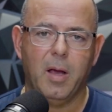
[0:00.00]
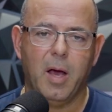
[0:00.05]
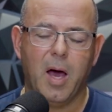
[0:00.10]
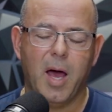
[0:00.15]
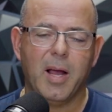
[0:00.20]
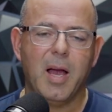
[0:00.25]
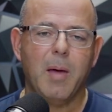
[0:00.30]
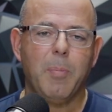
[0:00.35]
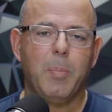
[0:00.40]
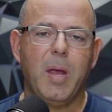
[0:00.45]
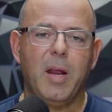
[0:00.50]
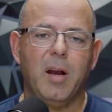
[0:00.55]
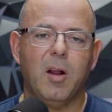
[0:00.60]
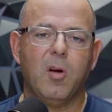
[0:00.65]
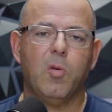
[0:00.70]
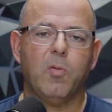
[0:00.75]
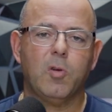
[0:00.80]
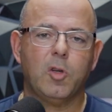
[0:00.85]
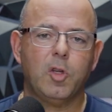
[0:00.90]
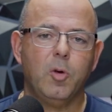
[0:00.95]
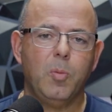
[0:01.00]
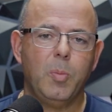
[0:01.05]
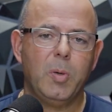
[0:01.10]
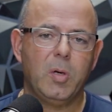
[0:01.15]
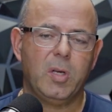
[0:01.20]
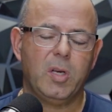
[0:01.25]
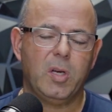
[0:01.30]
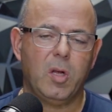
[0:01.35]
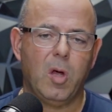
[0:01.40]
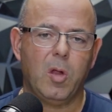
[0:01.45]
I got paid on over $2
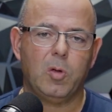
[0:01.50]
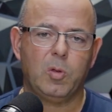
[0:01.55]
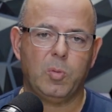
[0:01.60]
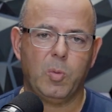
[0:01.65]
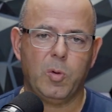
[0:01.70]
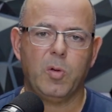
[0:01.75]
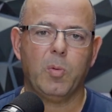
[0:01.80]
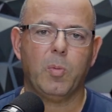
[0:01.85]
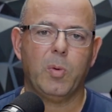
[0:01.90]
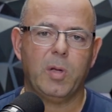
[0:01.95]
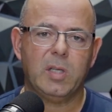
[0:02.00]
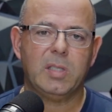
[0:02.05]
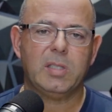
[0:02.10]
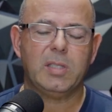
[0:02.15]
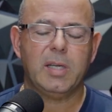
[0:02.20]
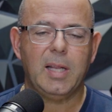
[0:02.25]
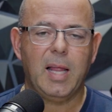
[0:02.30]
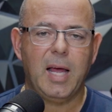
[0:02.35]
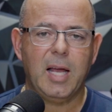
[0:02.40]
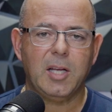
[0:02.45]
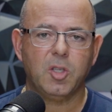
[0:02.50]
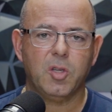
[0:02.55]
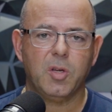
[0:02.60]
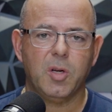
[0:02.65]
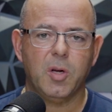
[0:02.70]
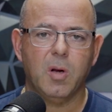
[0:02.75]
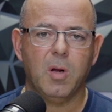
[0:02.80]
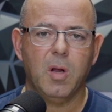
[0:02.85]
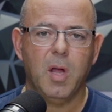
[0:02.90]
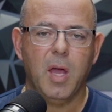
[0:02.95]
billion worth of real estate last
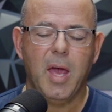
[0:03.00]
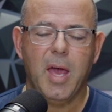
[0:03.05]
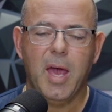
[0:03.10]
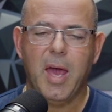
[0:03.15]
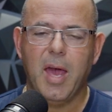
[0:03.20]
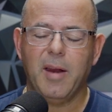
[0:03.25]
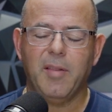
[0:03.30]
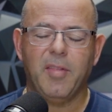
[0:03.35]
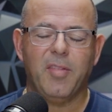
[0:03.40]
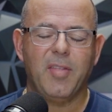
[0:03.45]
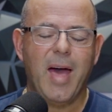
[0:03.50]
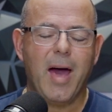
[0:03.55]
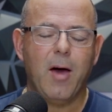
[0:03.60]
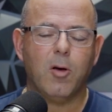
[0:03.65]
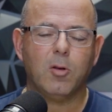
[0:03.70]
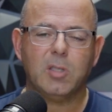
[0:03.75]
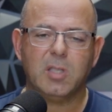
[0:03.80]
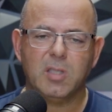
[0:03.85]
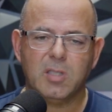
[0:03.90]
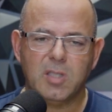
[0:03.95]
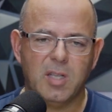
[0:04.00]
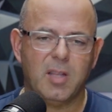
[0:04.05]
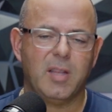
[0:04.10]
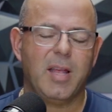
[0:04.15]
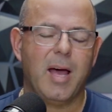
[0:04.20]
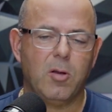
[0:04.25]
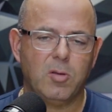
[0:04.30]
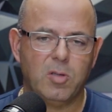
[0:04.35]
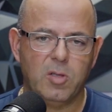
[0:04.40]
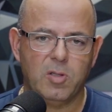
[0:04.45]
year and thousands and
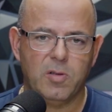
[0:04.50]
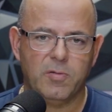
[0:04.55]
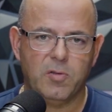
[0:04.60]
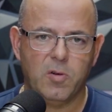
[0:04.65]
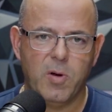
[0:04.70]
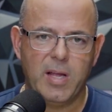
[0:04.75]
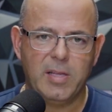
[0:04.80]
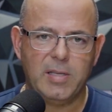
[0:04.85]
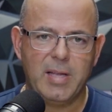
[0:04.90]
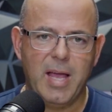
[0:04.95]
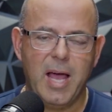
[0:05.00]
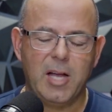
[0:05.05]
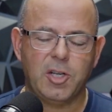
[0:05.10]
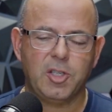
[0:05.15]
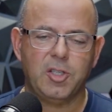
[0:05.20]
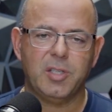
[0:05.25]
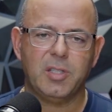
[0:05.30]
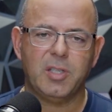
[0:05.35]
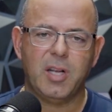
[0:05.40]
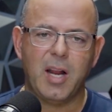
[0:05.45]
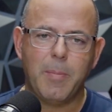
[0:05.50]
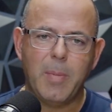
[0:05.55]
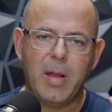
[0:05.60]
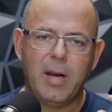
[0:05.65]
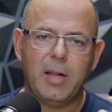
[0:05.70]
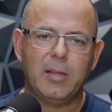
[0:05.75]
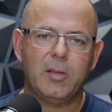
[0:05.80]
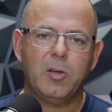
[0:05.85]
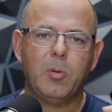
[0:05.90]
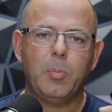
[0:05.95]
thousands of transactions. And I
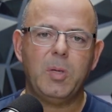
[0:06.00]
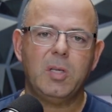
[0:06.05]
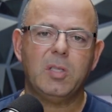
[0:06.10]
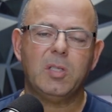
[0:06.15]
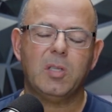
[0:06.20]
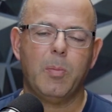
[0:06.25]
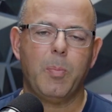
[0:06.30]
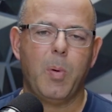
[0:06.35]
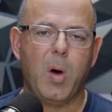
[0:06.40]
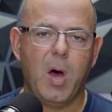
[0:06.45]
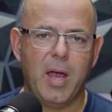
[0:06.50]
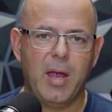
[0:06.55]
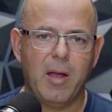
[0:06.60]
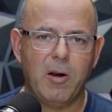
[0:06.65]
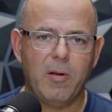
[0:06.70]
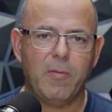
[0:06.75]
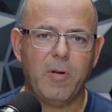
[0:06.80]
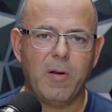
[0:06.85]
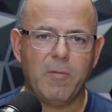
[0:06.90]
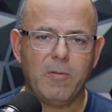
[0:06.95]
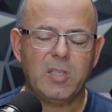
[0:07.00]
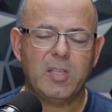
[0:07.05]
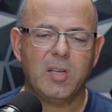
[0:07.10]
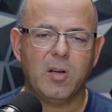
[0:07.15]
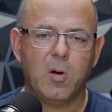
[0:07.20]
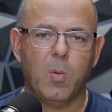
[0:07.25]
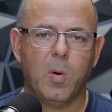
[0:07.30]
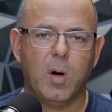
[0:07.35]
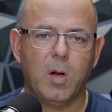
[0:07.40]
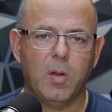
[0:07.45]
made a little piece of the pie out of every
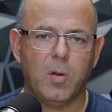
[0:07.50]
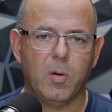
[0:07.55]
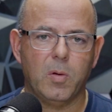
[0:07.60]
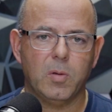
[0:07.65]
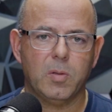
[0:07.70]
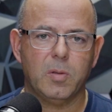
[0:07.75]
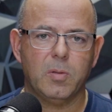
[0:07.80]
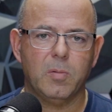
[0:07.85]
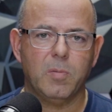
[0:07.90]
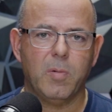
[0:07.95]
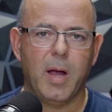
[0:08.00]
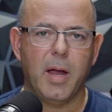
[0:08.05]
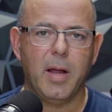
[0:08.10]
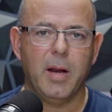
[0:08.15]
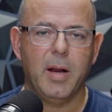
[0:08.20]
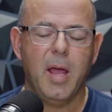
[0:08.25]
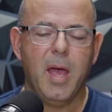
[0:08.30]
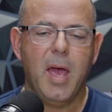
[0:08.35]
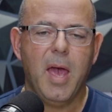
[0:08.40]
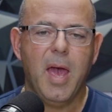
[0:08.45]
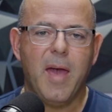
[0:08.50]
single one of those, right?